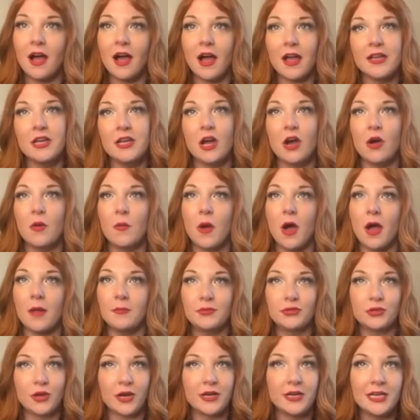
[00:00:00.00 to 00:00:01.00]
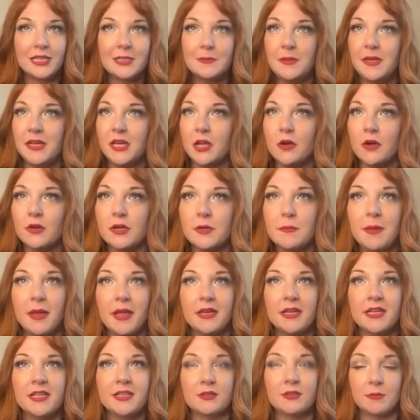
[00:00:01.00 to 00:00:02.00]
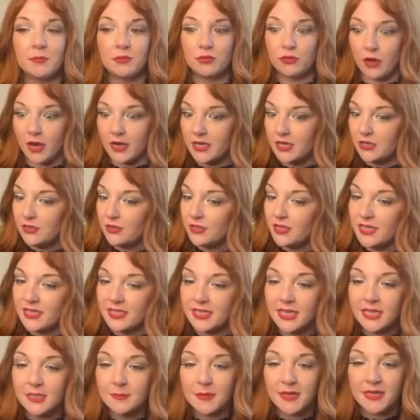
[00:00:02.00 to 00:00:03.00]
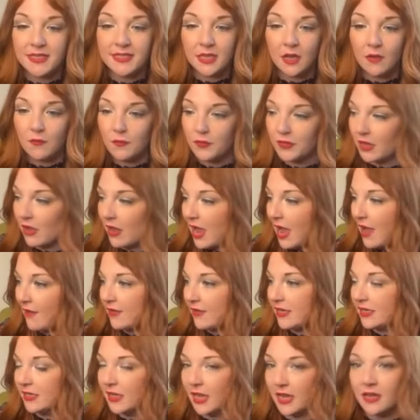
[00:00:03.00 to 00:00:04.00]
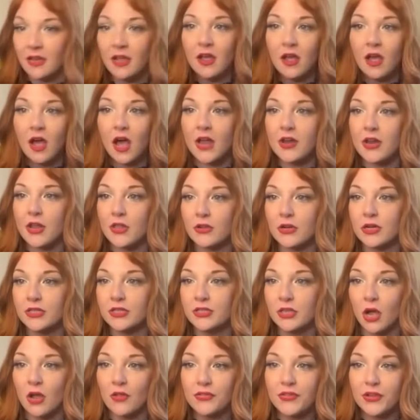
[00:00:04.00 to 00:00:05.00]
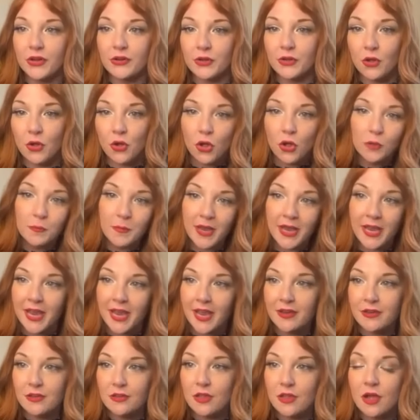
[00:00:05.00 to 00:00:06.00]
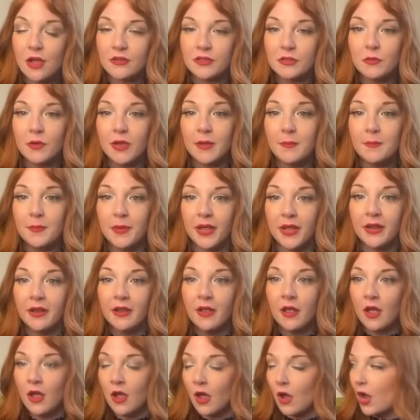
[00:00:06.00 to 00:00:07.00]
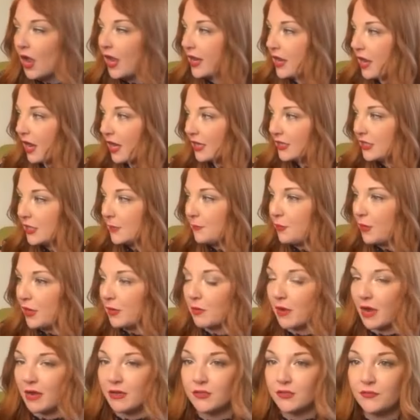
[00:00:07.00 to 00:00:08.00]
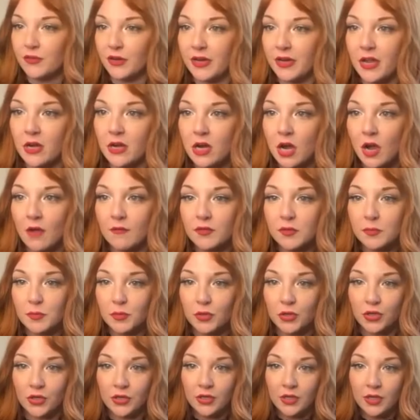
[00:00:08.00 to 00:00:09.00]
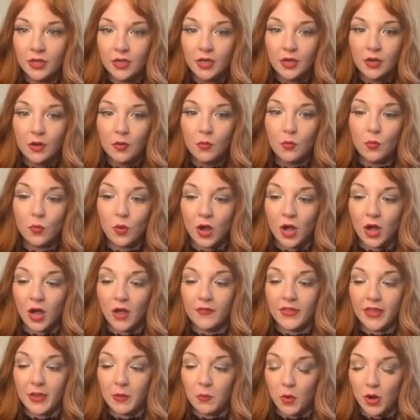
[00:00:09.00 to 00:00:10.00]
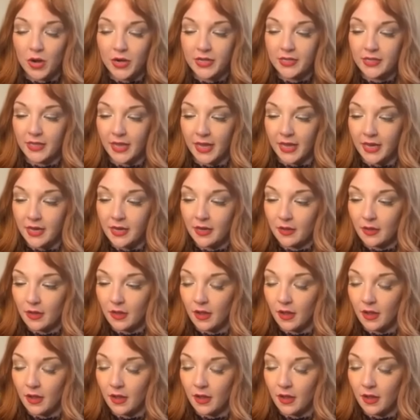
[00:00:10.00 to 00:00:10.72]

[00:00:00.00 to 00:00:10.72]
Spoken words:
you know, I'm trying not to be codependent. So I'm trying to do these things myself without having like another adult there to hold my hand along the way. But it got to the point where I was very uncomfortable. They wanted like